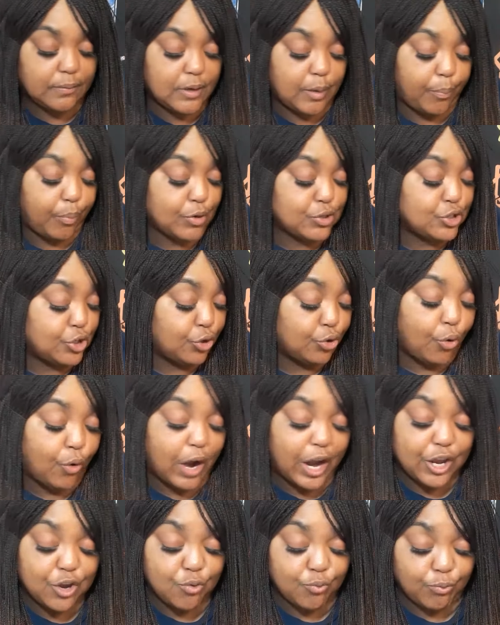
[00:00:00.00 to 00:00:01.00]
The person don't know
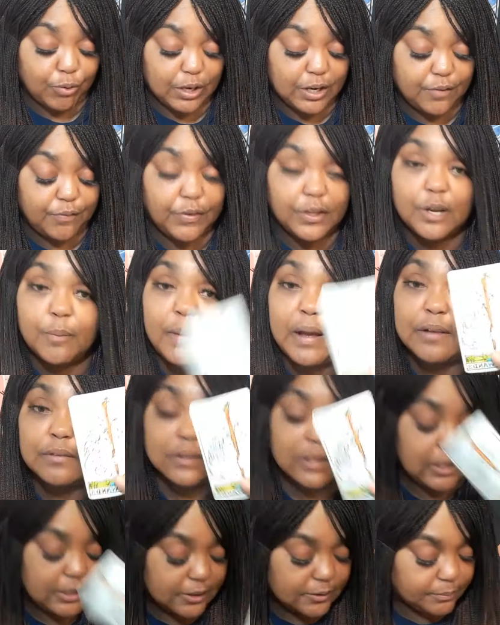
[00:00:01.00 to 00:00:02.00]
how you really feel
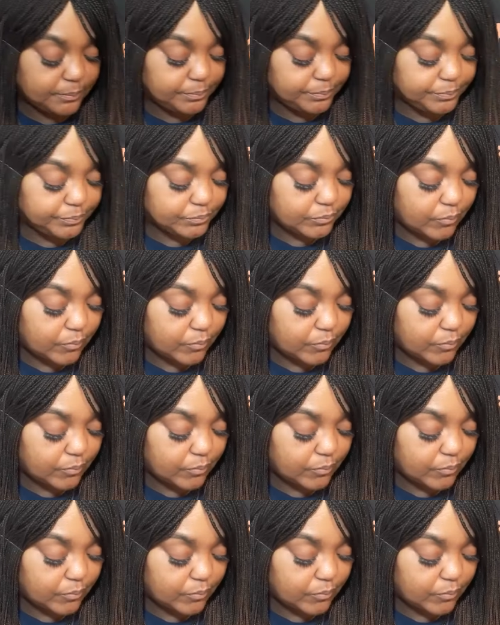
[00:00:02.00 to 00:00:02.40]
about them.